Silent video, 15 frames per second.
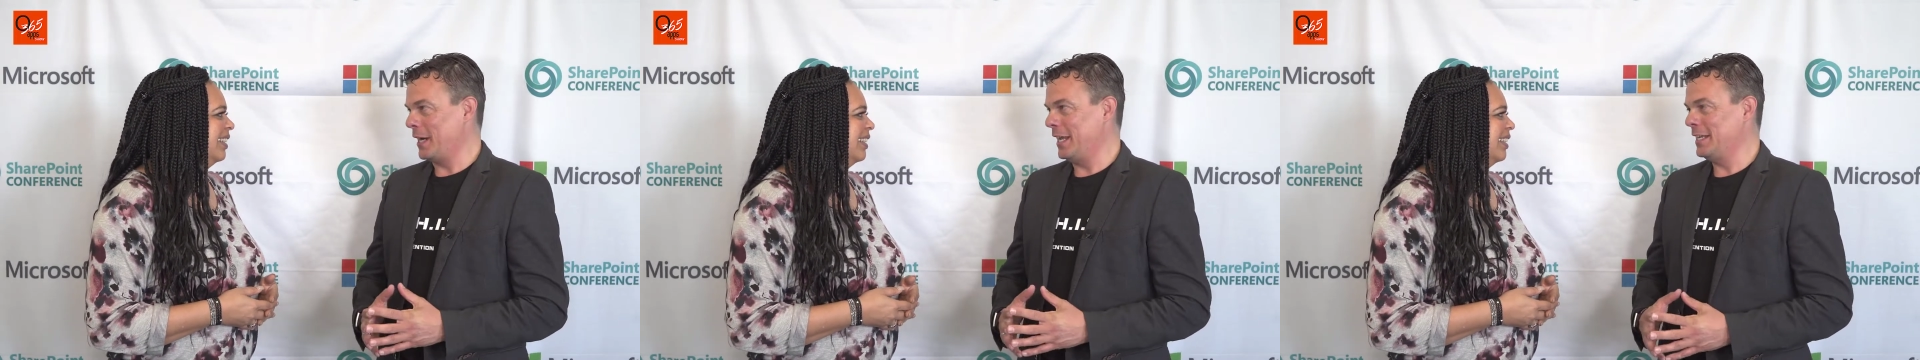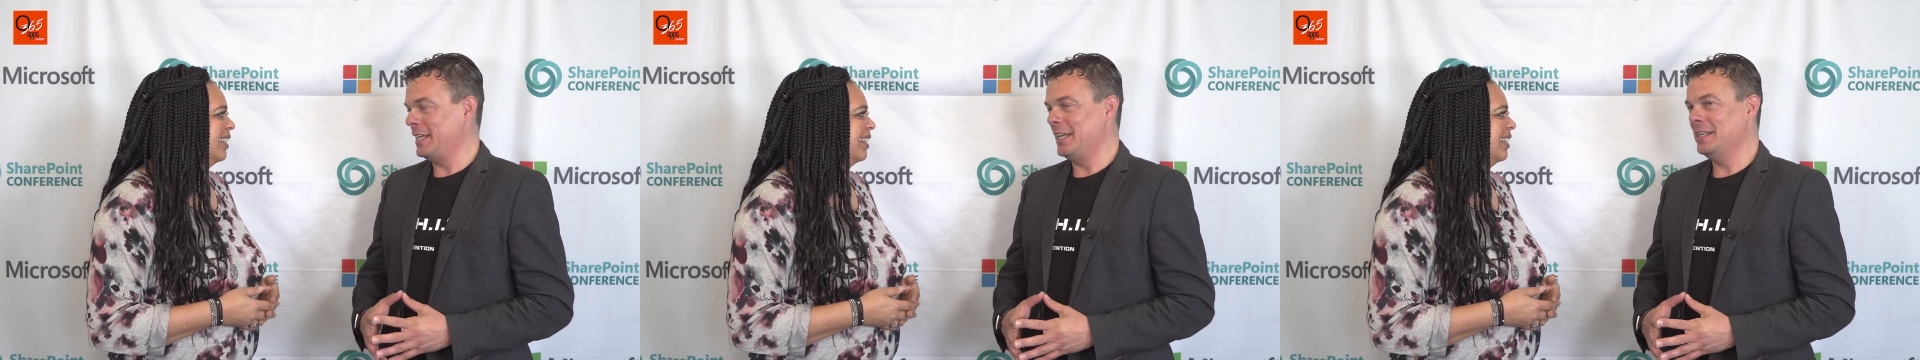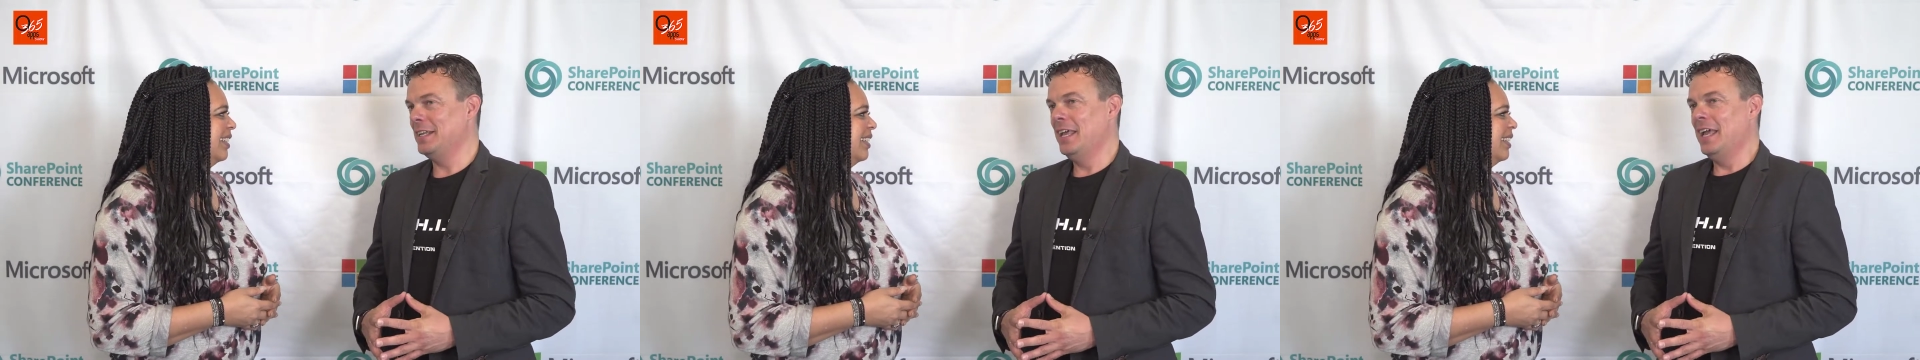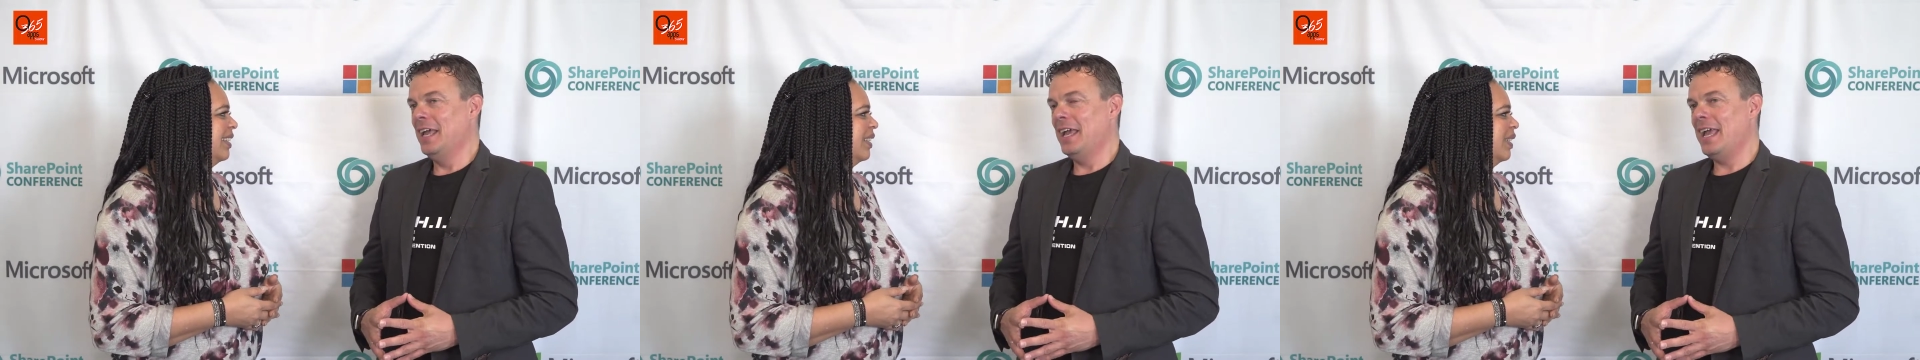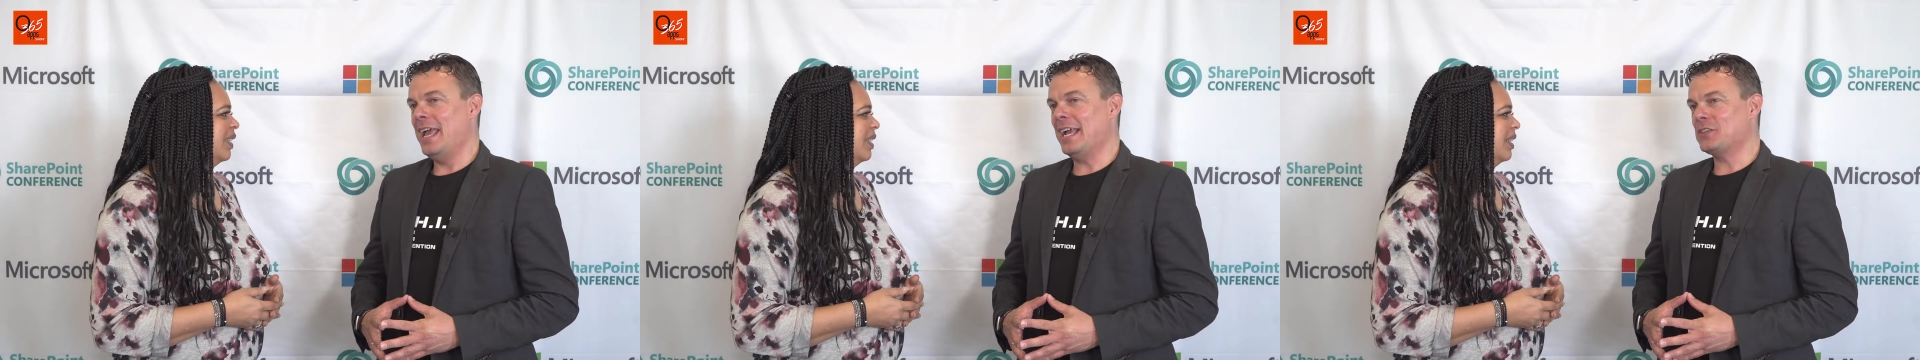And
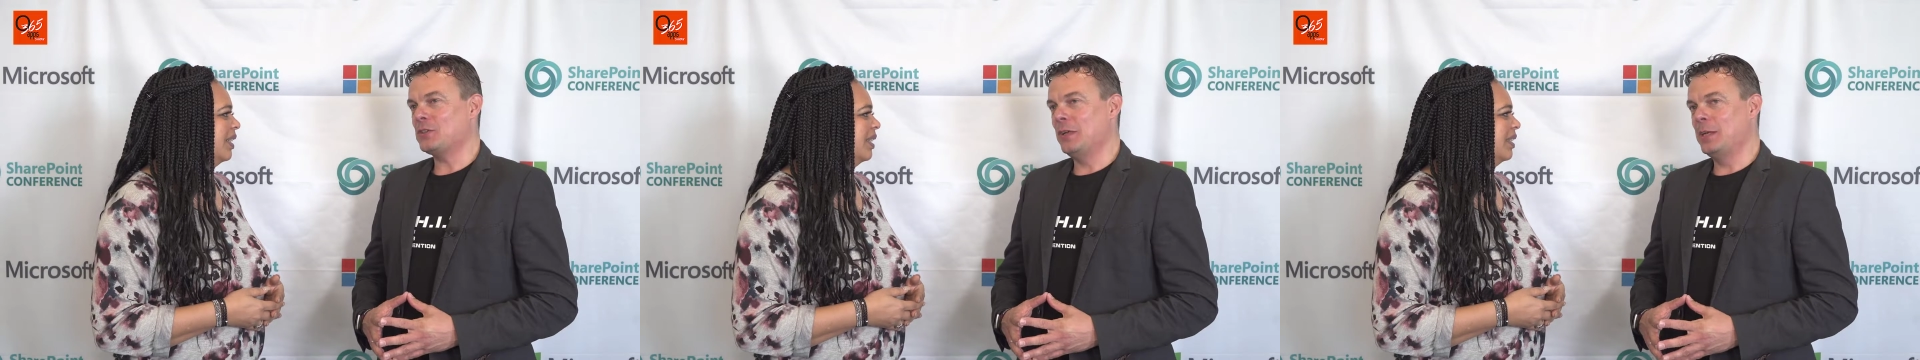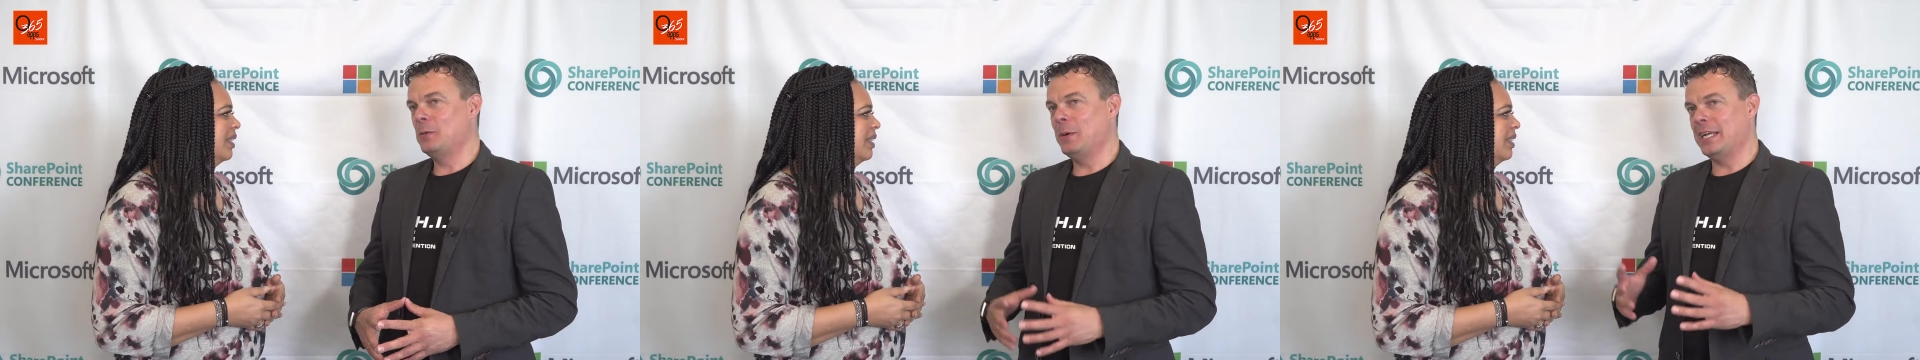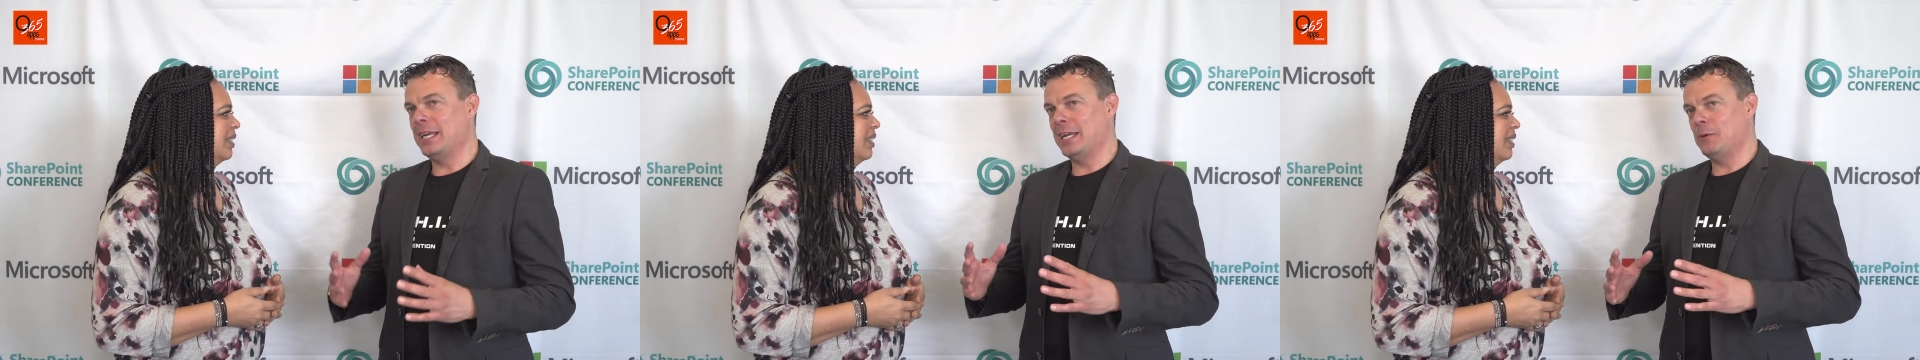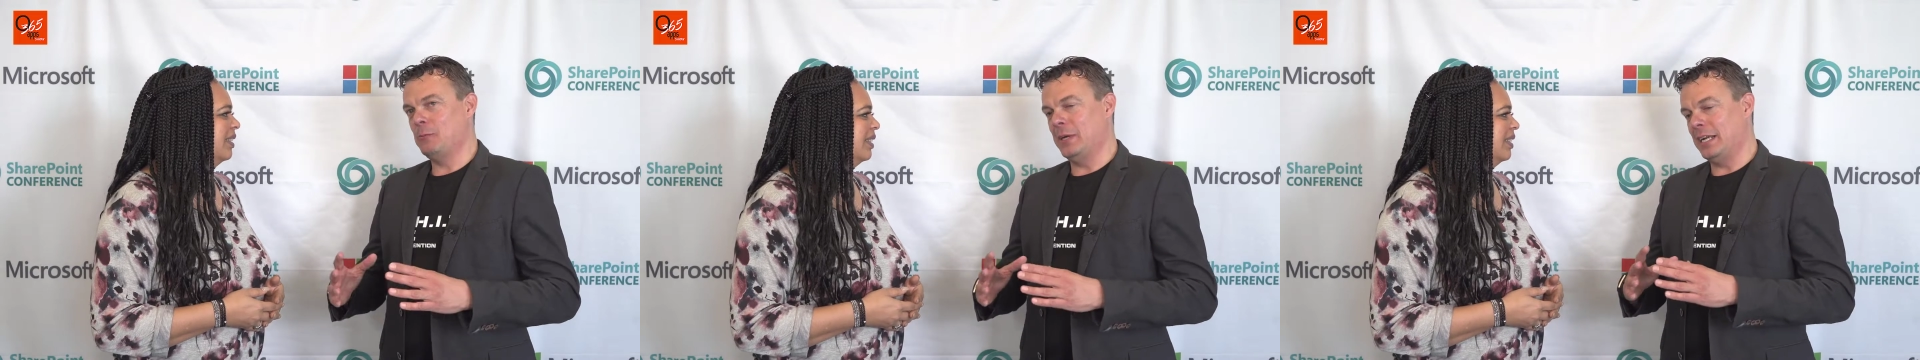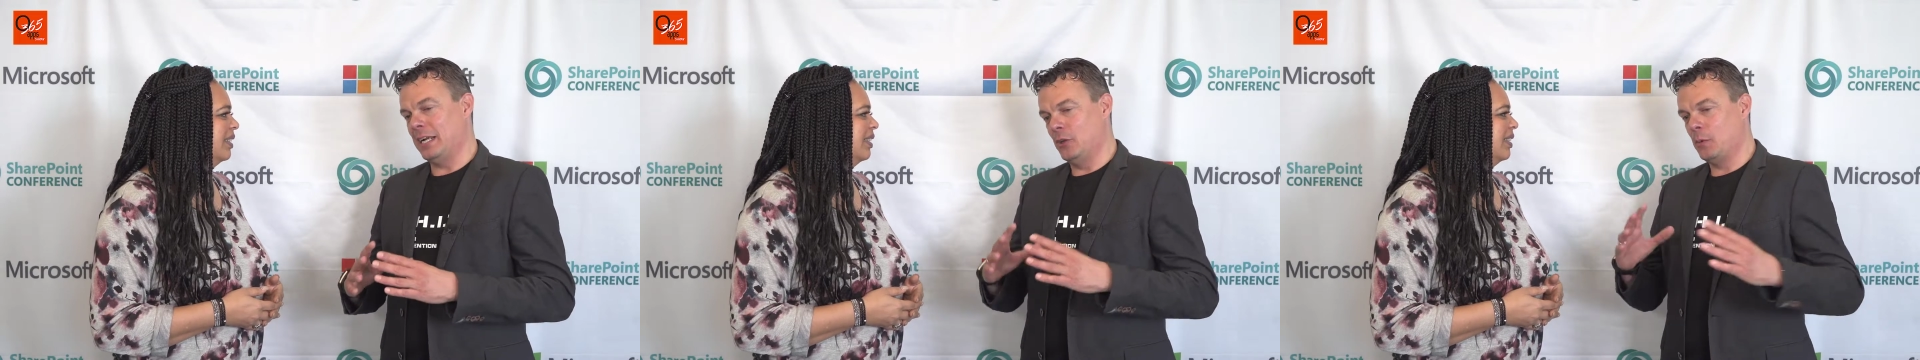actually, when
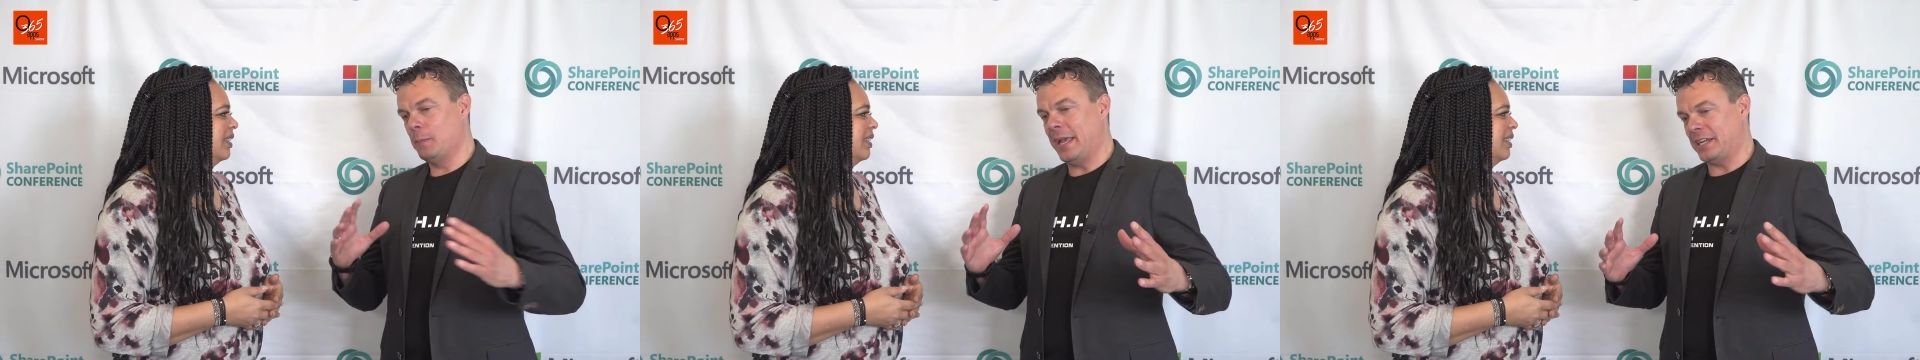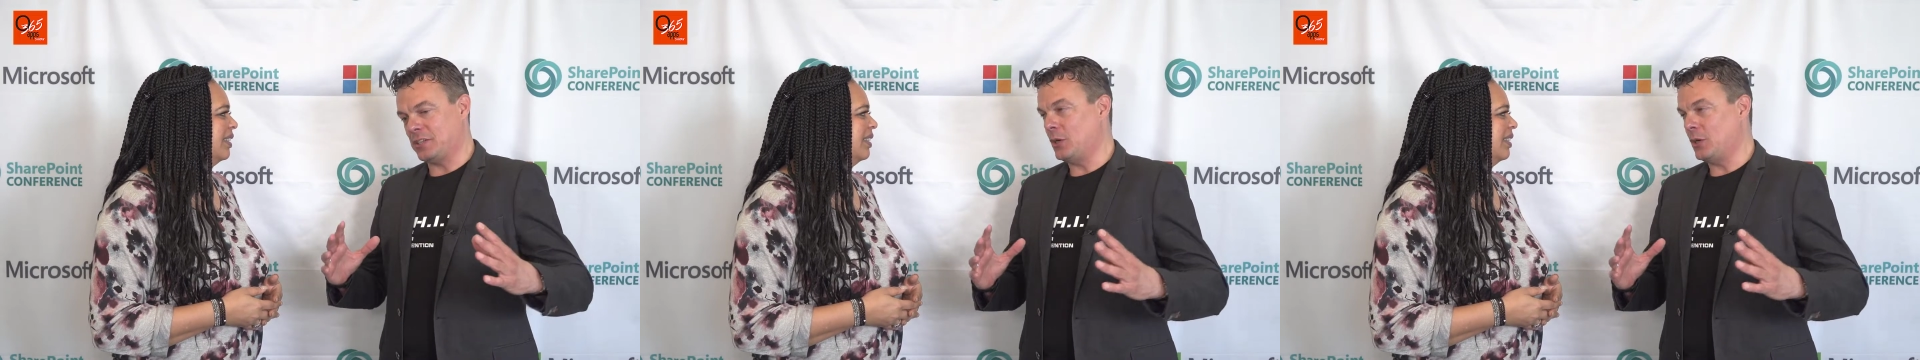I look back,